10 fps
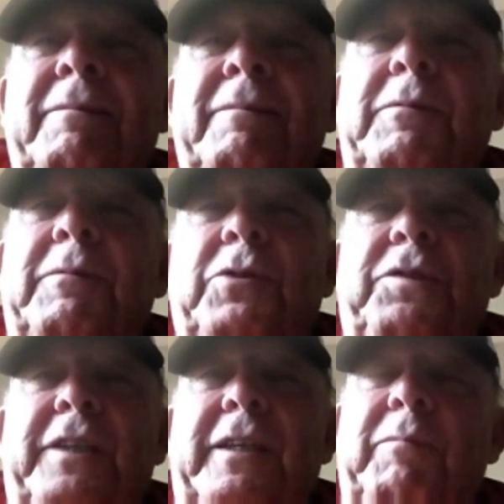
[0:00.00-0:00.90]
So you
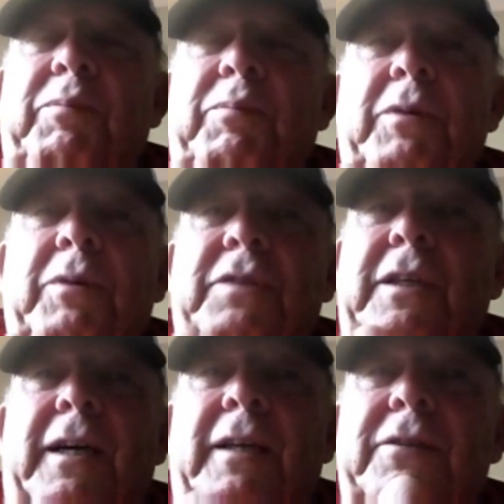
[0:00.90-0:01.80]
see it in pros,
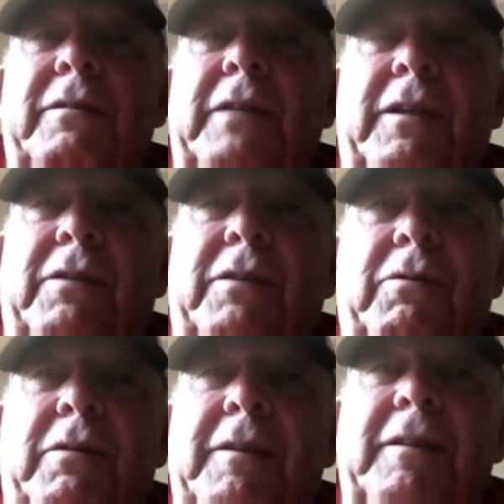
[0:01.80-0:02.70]
college, and high school.
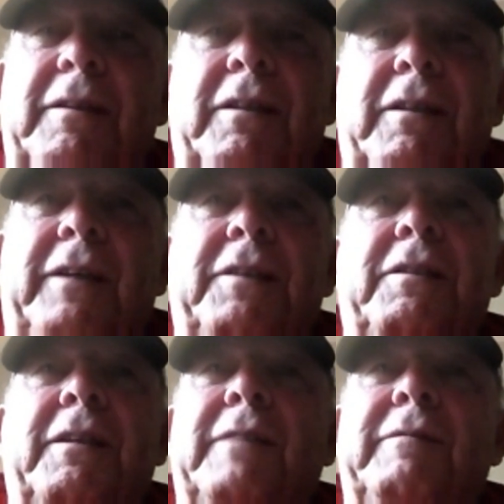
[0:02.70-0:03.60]
It's the craziest
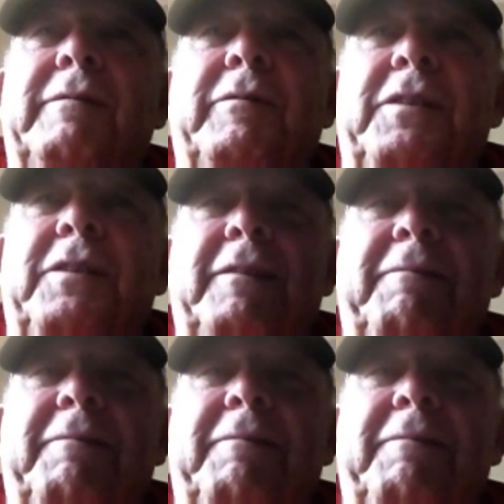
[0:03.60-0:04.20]
thing I've ever seen.